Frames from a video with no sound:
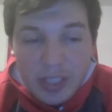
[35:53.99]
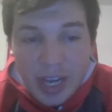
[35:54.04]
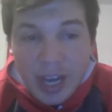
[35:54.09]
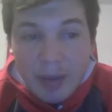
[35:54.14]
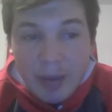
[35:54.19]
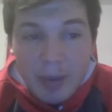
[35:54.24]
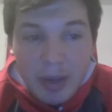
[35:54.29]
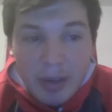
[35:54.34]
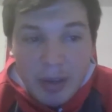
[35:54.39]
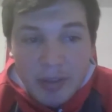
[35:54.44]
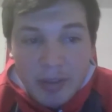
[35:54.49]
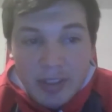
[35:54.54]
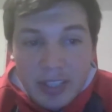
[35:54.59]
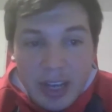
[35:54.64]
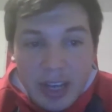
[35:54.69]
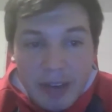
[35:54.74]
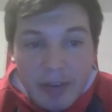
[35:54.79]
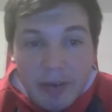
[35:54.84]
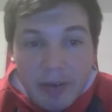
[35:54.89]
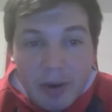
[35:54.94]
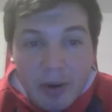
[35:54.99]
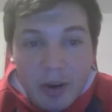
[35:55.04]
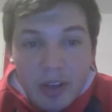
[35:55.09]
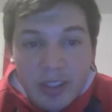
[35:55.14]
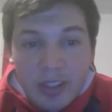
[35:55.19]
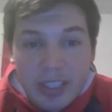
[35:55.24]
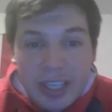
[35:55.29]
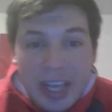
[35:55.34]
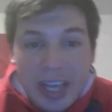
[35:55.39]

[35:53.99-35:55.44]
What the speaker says: timing of the top 5 runners,